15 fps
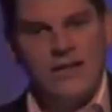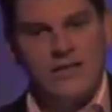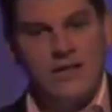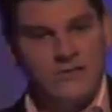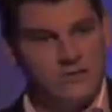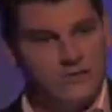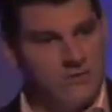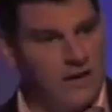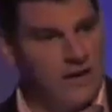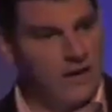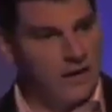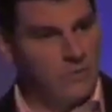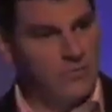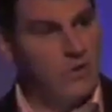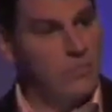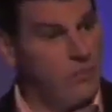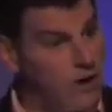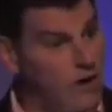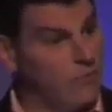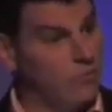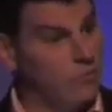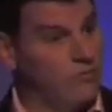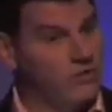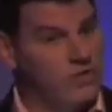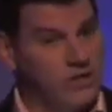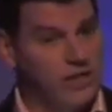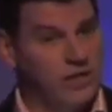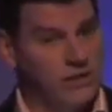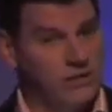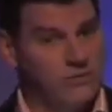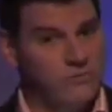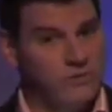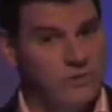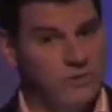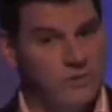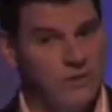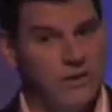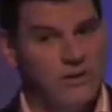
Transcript: That's great, and I'm very proud of what we've achieved.